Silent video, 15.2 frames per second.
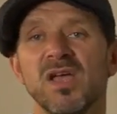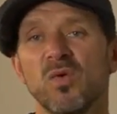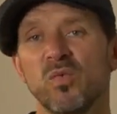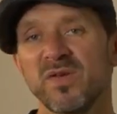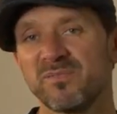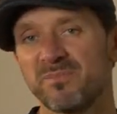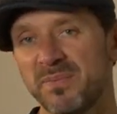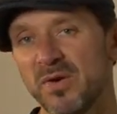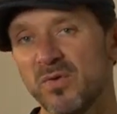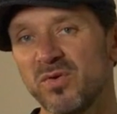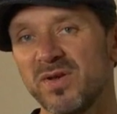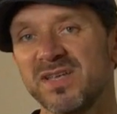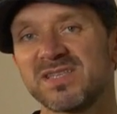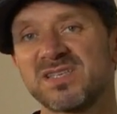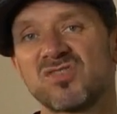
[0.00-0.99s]
we've built
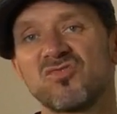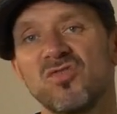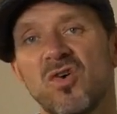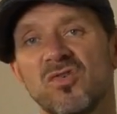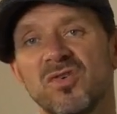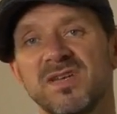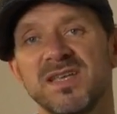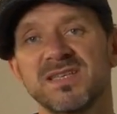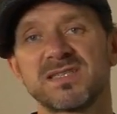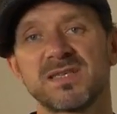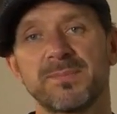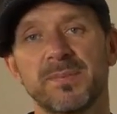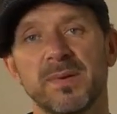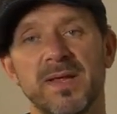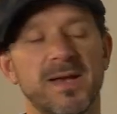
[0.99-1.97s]
this strong
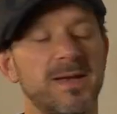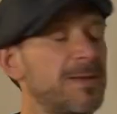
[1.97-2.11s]
discipline.